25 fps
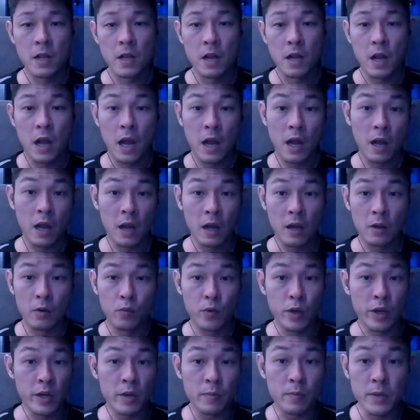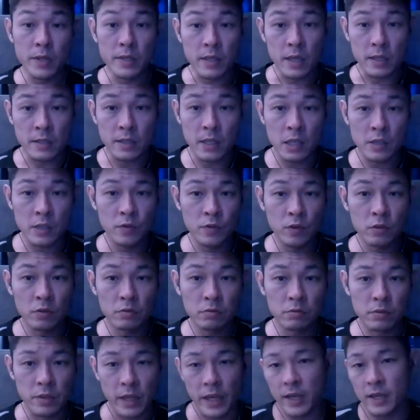Will it be successful?
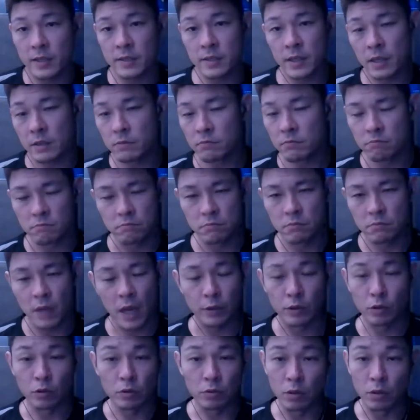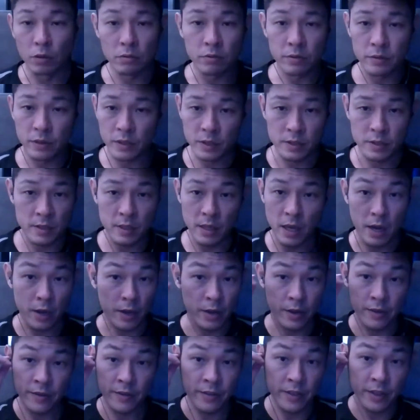Like I said, I don't know.
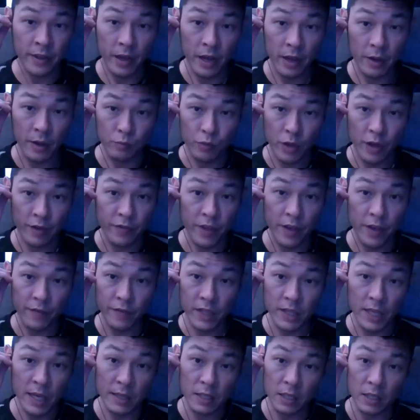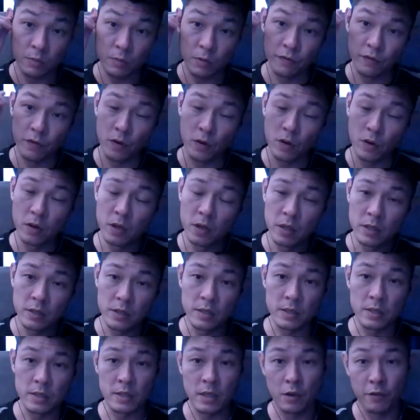We have never done this before.
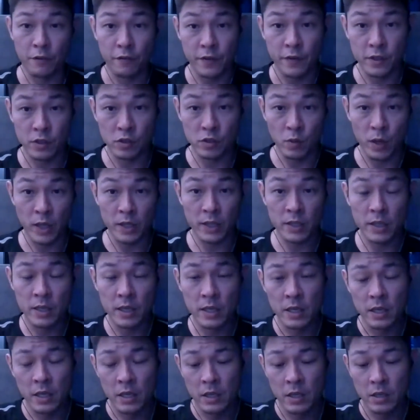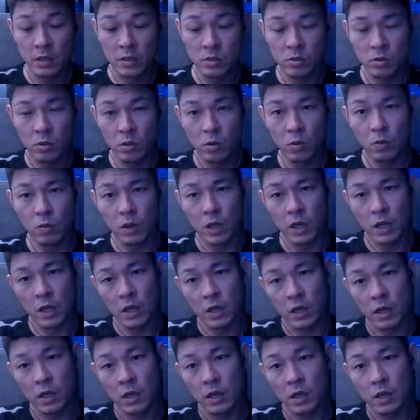This is our first one.
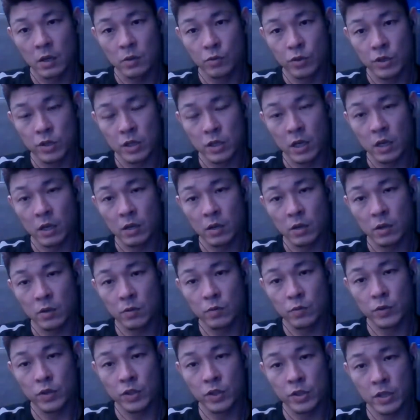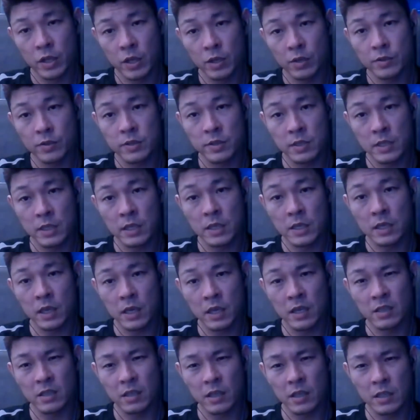So we shall see,
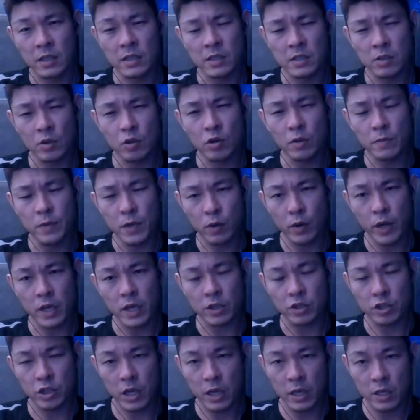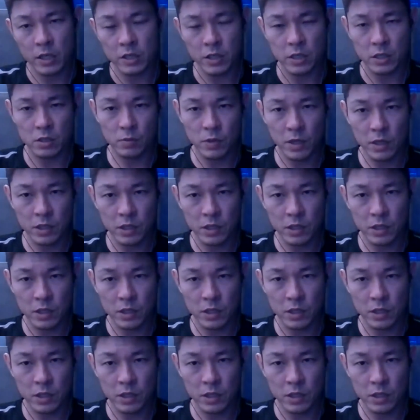and it's going to be quite a challenge as well.